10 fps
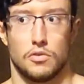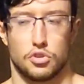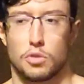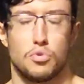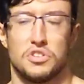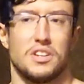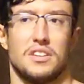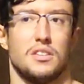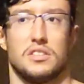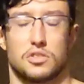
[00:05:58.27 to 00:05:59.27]
For some reason, I
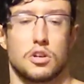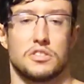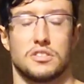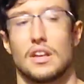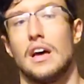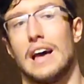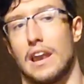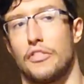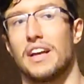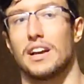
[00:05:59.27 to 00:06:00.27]
didn't discuss it.
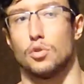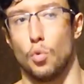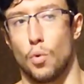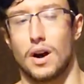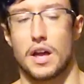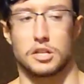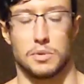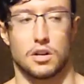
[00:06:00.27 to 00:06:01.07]
And I think I know why, is